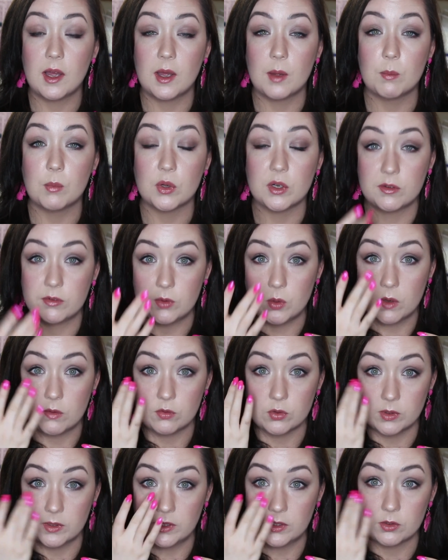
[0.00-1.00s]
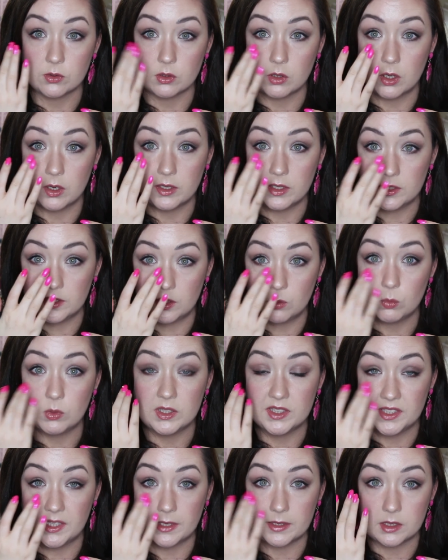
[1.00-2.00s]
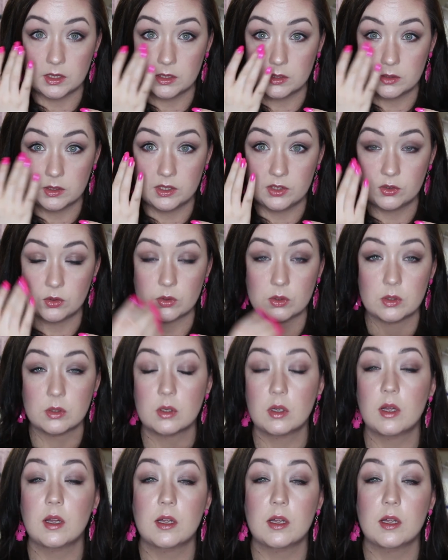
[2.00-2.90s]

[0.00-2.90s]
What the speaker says: But if you have dry under eyes, it will settle in your